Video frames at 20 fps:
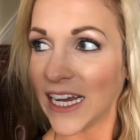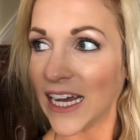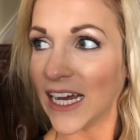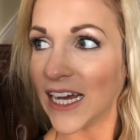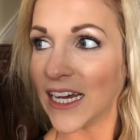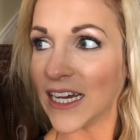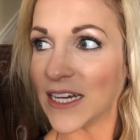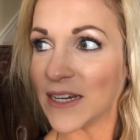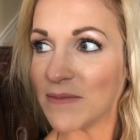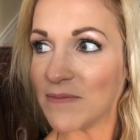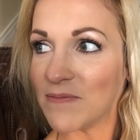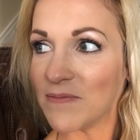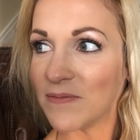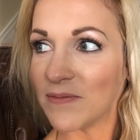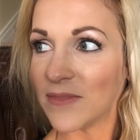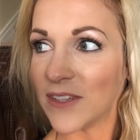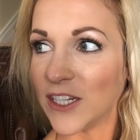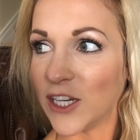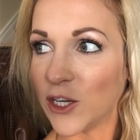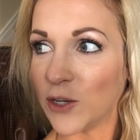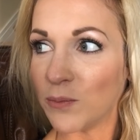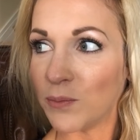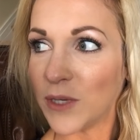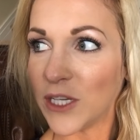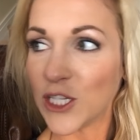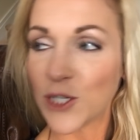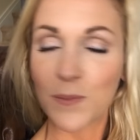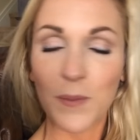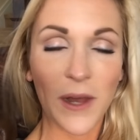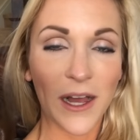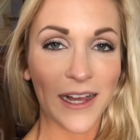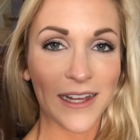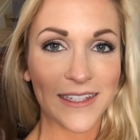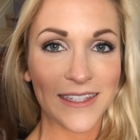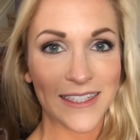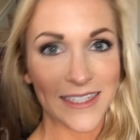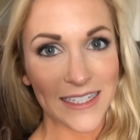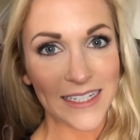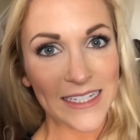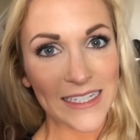you know, beach
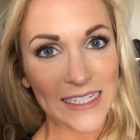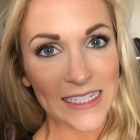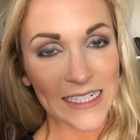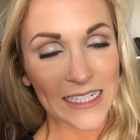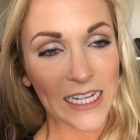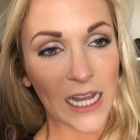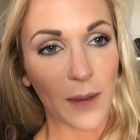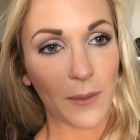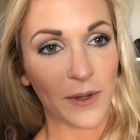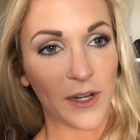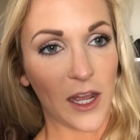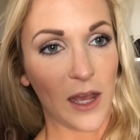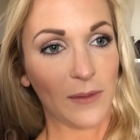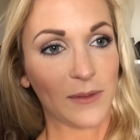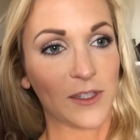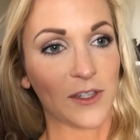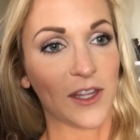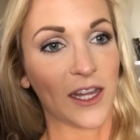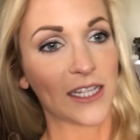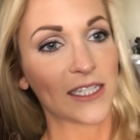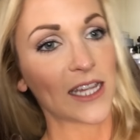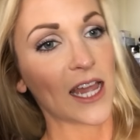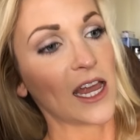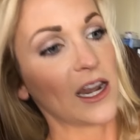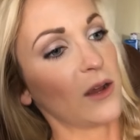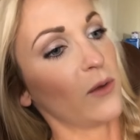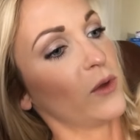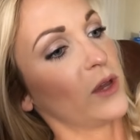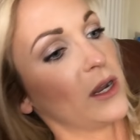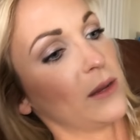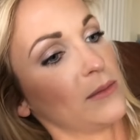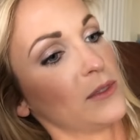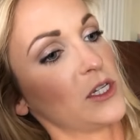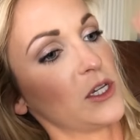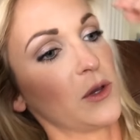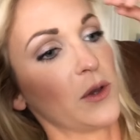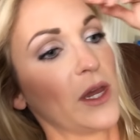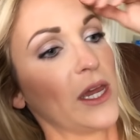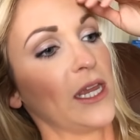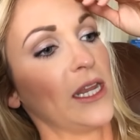bod season coming up. So that's kind of what I'm
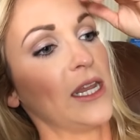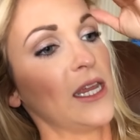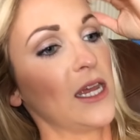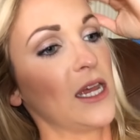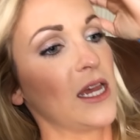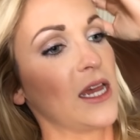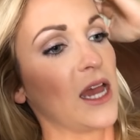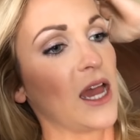doing.